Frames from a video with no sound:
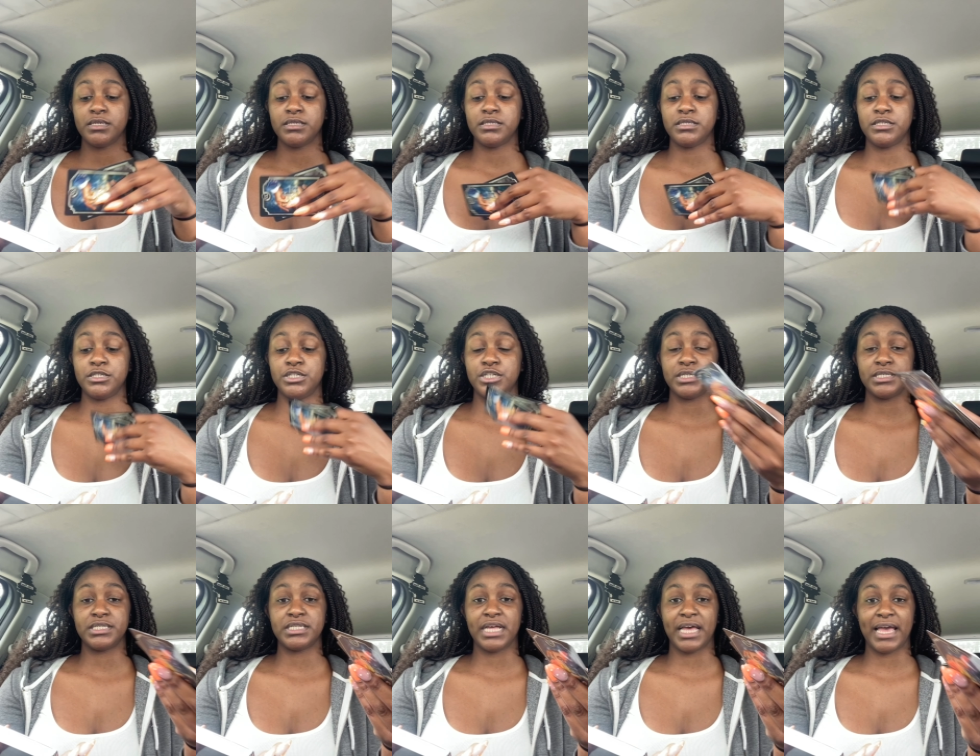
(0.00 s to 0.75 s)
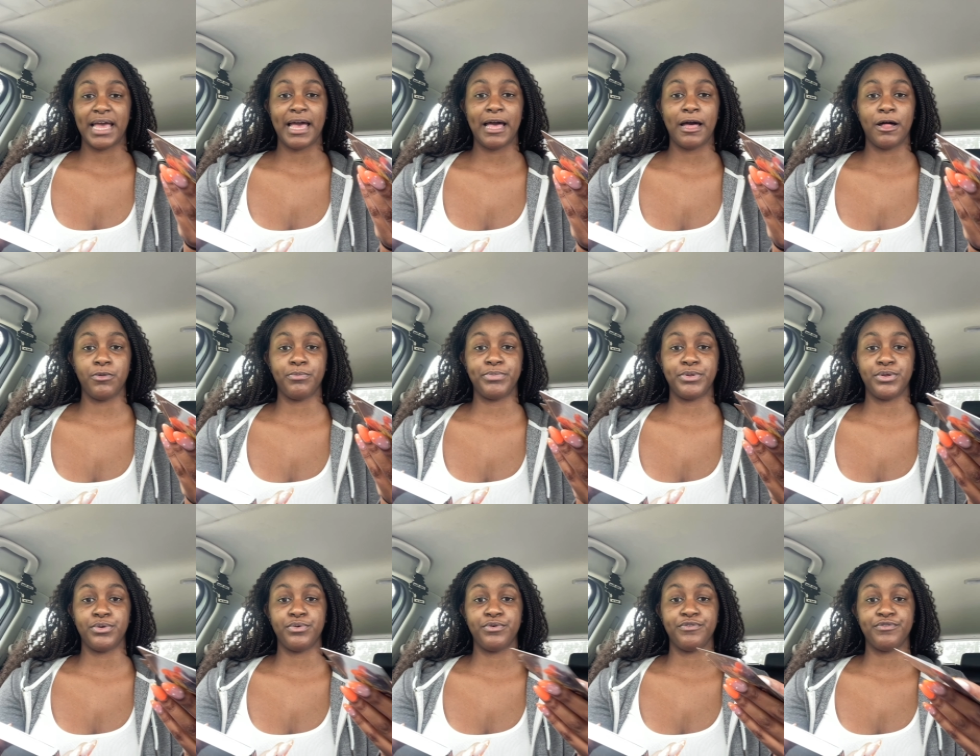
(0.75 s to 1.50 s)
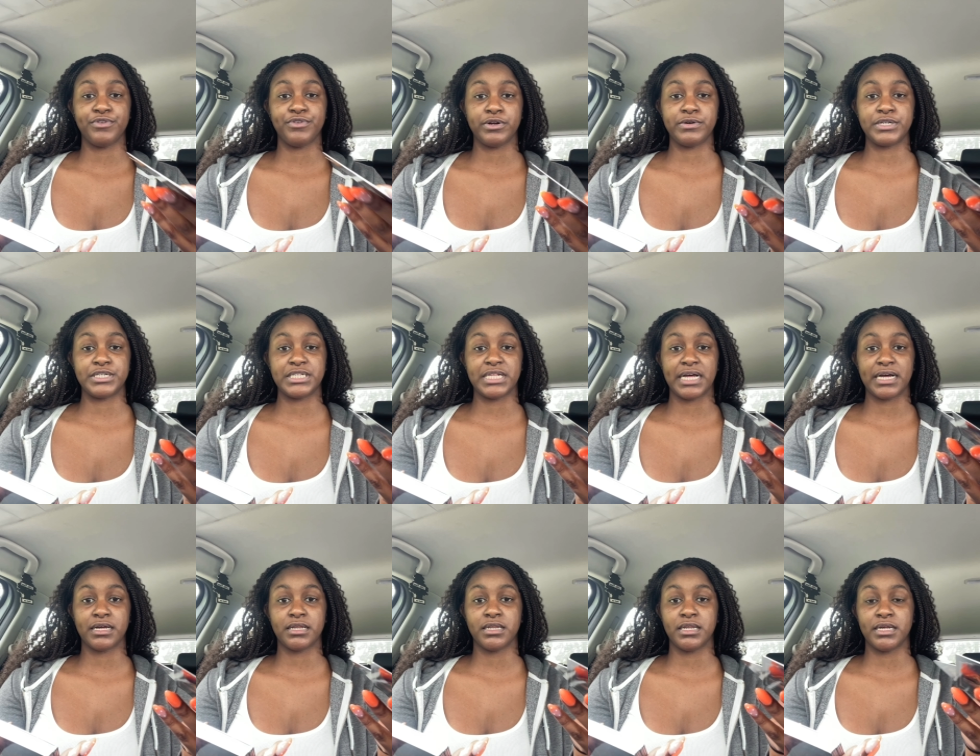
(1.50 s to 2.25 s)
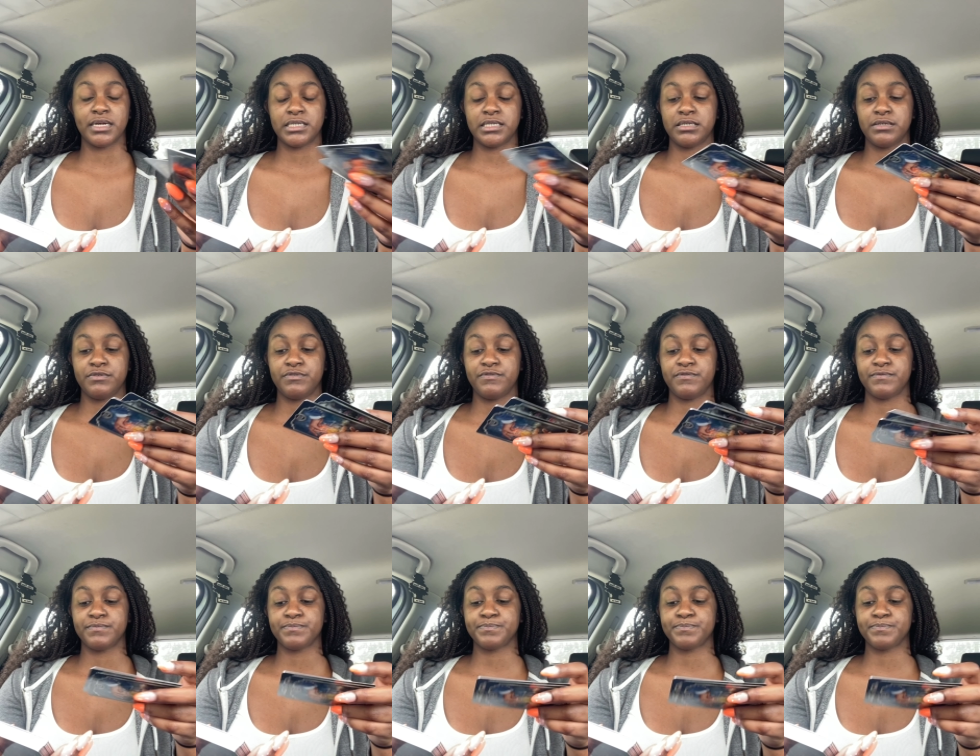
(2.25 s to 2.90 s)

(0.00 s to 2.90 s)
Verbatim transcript: to just like help you flourish that collective